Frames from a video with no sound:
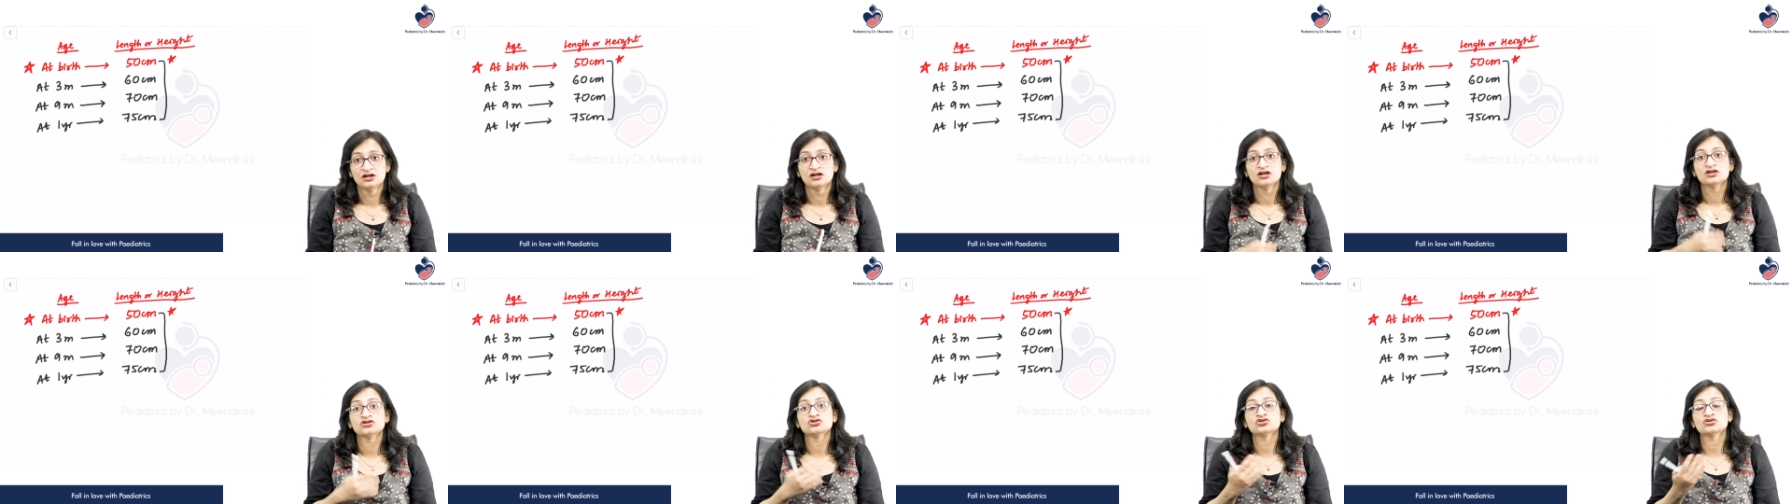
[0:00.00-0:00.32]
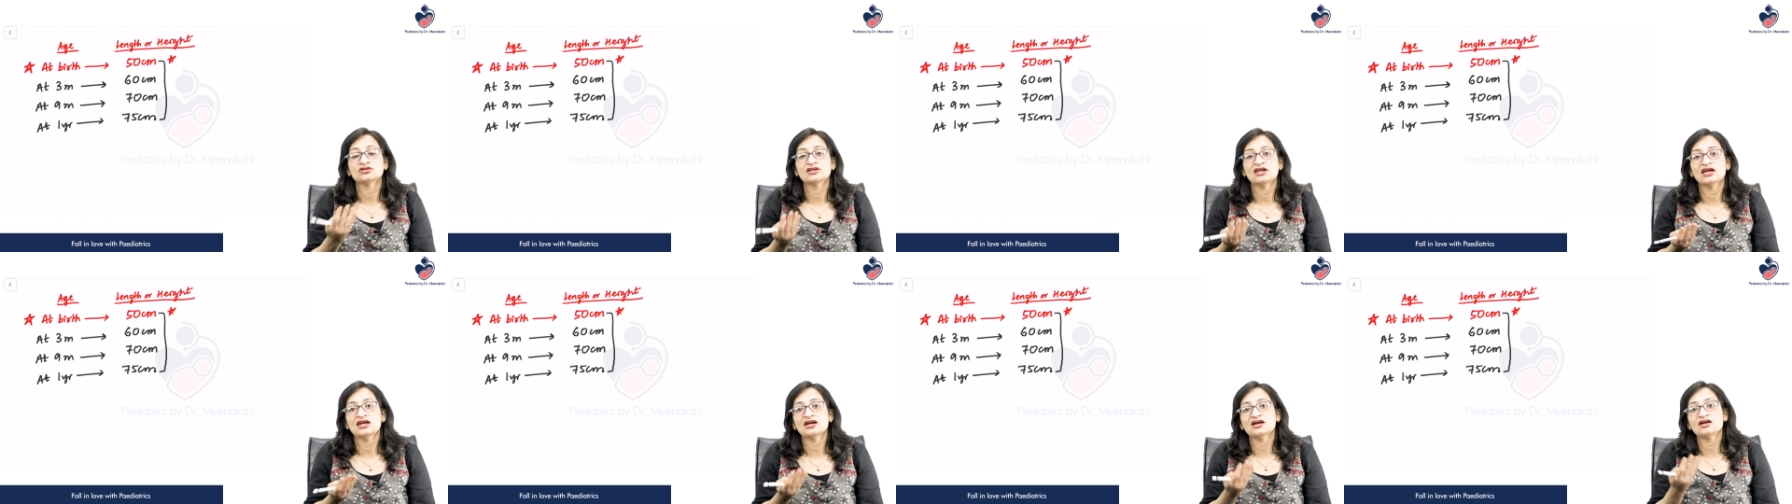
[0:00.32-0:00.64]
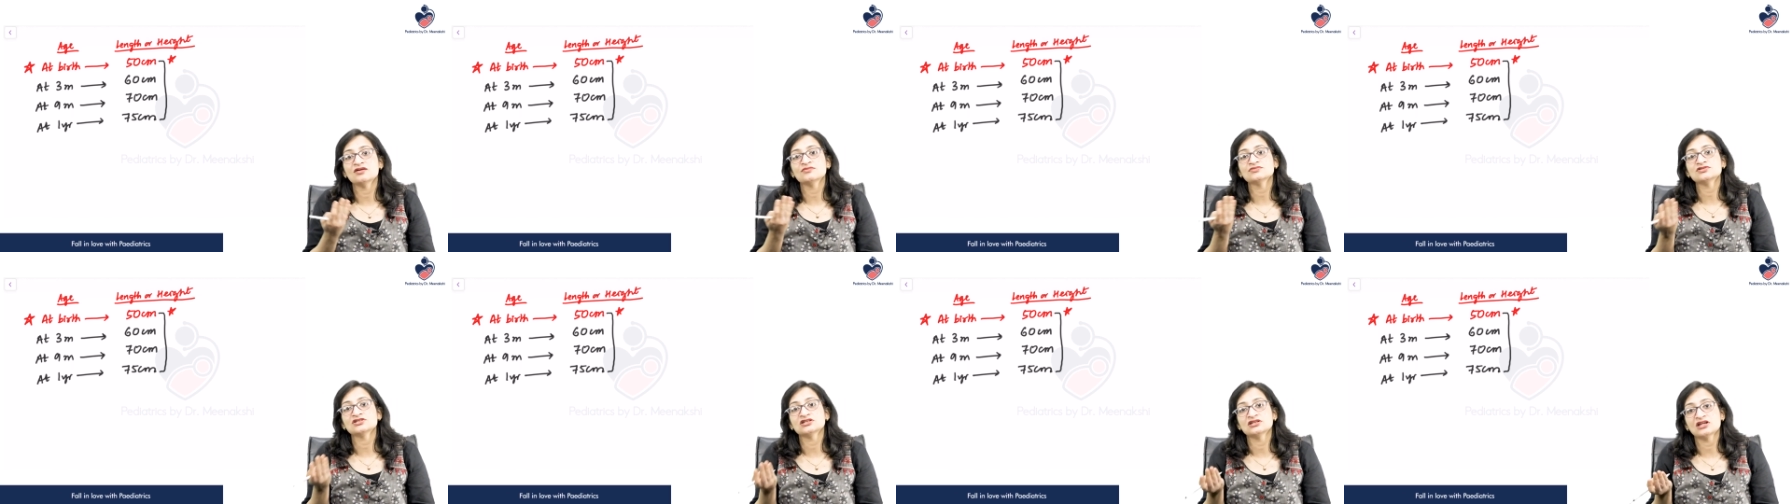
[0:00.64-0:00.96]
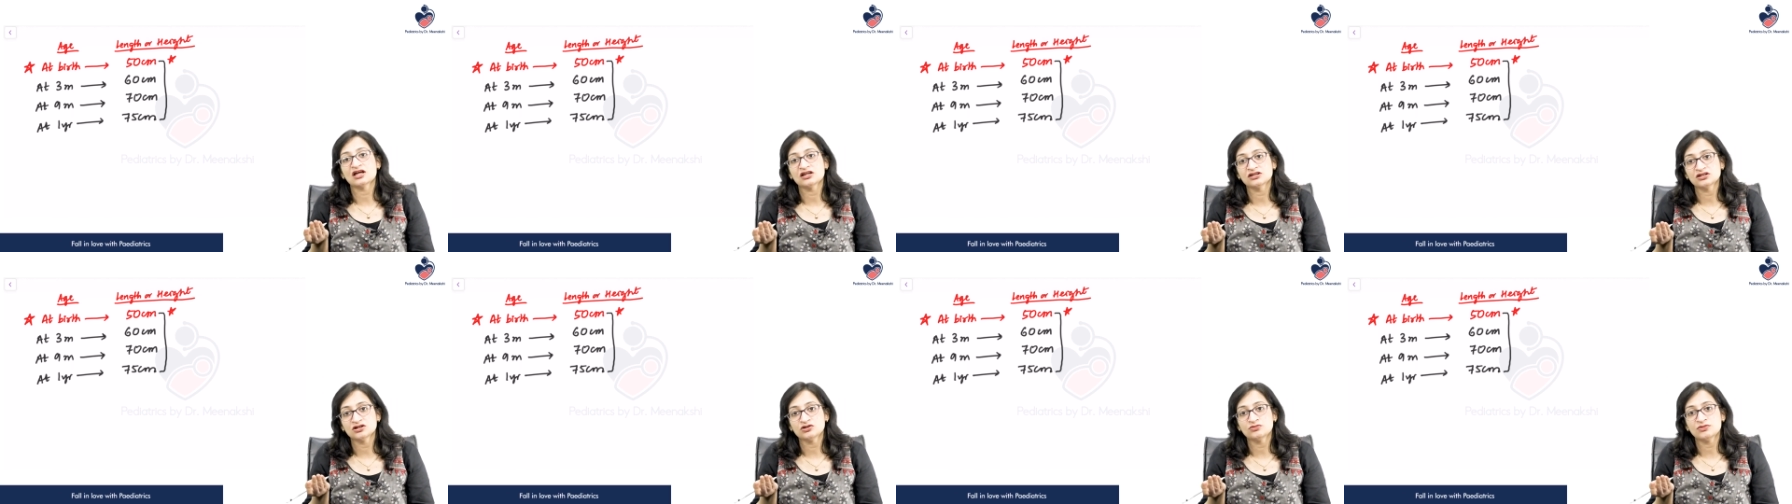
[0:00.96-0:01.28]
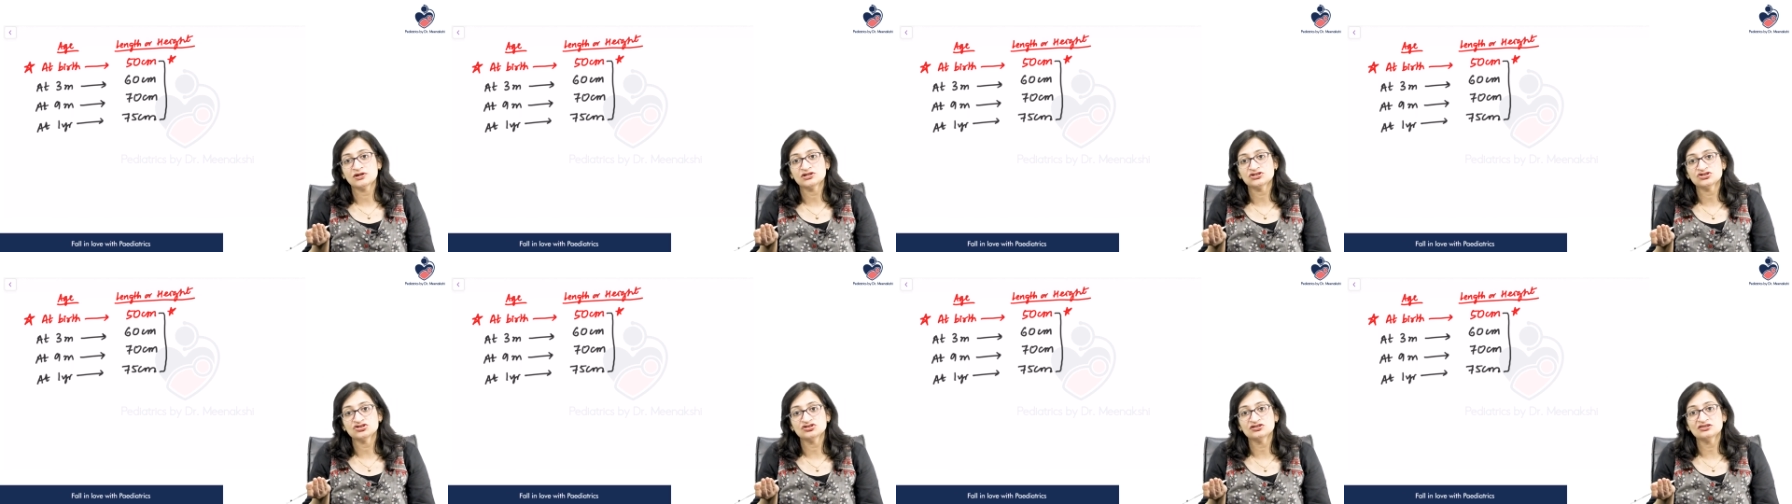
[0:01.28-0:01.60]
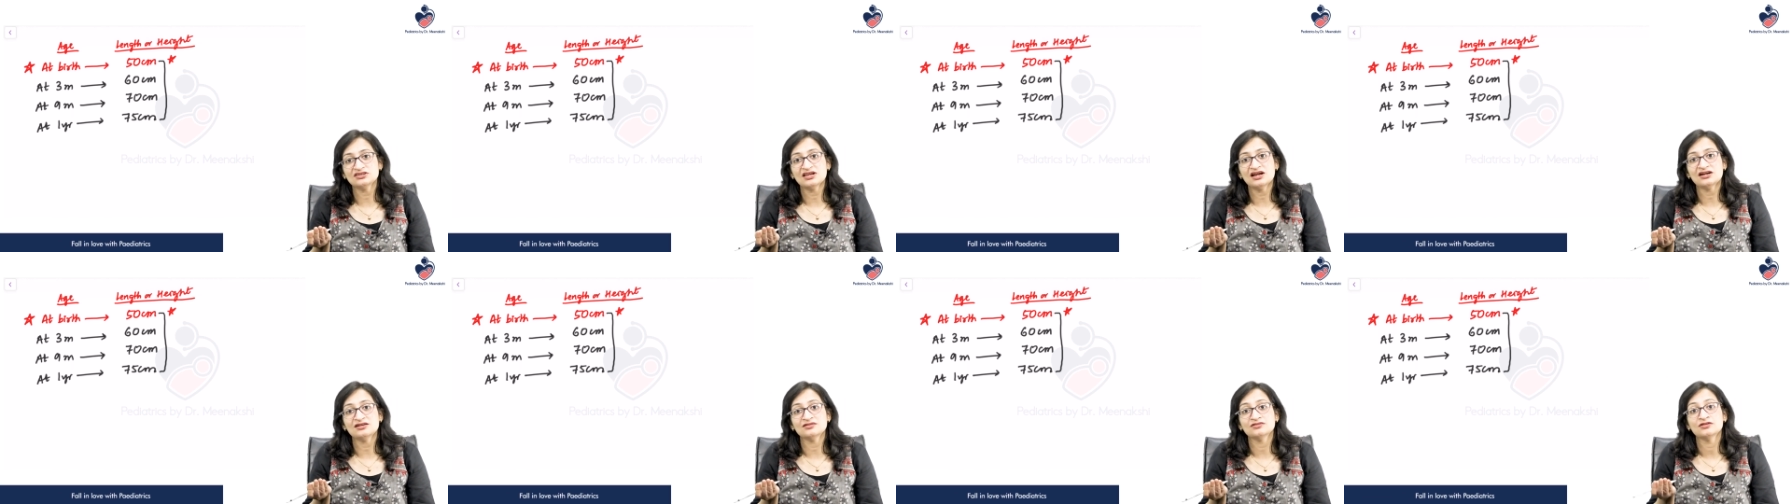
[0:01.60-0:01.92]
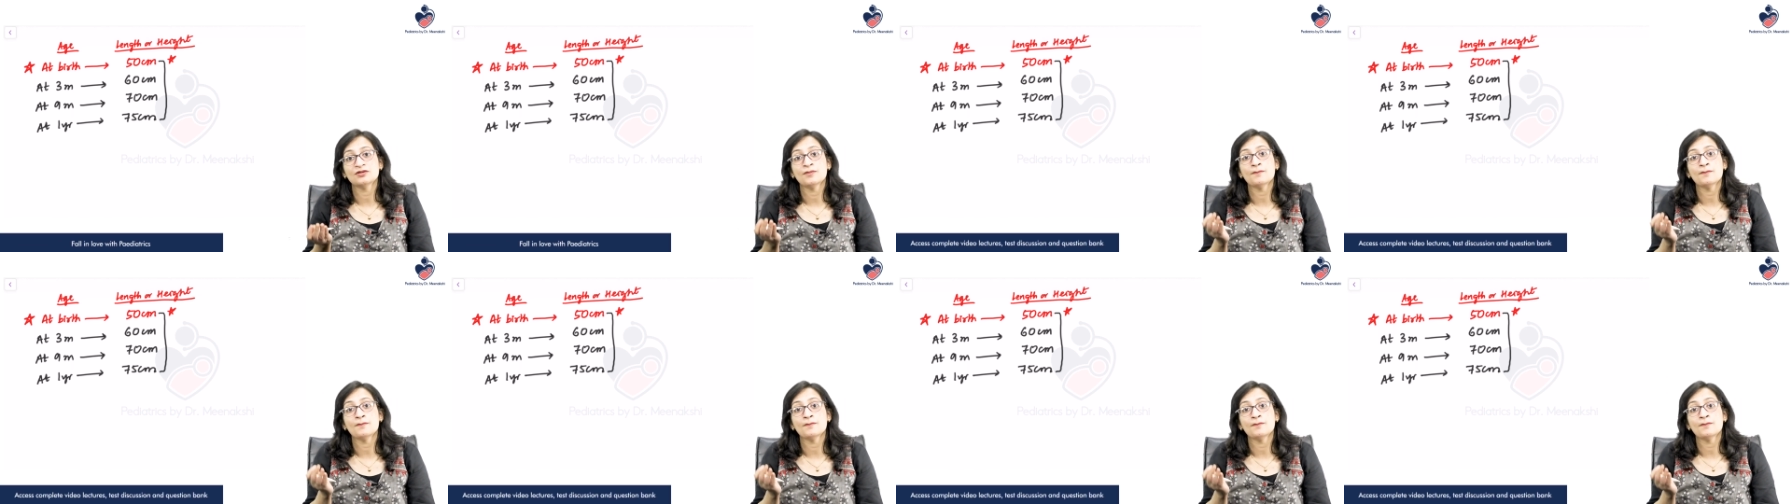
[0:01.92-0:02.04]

So there comes another question that